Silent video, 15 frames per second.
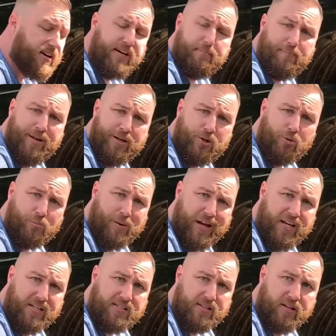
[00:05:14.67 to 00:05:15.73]
a bigger
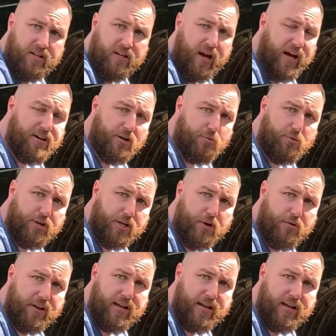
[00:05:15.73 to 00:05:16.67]
base, I don't want to go any